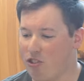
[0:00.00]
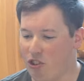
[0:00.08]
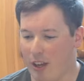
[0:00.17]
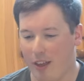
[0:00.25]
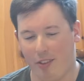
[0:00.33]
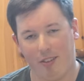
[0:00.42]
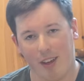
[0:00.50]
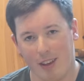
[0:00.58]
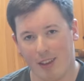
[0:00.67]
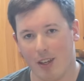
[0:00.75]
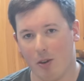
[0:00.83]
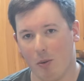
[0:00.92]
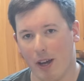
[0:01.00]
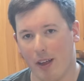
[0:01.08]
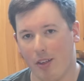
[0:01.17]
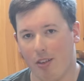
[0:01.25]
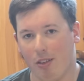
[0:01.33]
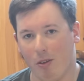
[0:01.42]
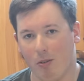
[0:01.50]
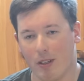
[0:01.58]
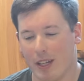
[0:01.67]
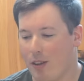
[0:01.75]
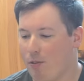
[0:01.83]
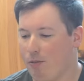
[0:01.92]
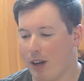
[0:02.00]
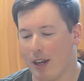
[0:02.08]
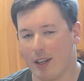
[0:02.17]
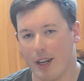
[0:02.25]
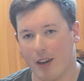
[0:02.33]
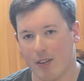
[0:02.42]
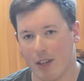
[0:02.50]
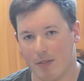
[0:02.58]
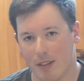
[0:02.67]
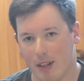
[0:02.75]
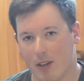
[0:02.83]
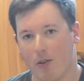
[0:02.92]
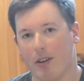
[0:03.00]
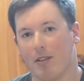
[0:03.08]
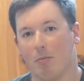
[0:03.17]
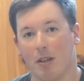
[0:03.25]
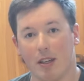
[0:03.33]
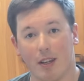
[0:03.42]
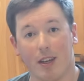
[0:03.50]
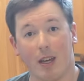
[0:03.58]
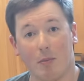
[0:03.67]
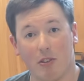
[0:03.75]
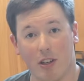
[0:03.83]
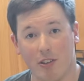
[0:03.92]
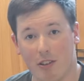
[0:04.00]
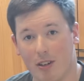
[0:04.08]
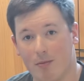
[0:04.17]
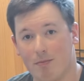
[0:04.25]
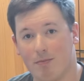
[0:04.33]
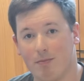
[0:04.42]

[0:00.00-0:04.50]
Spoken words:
just hit the US, so let's find out if they're going to be a game changer.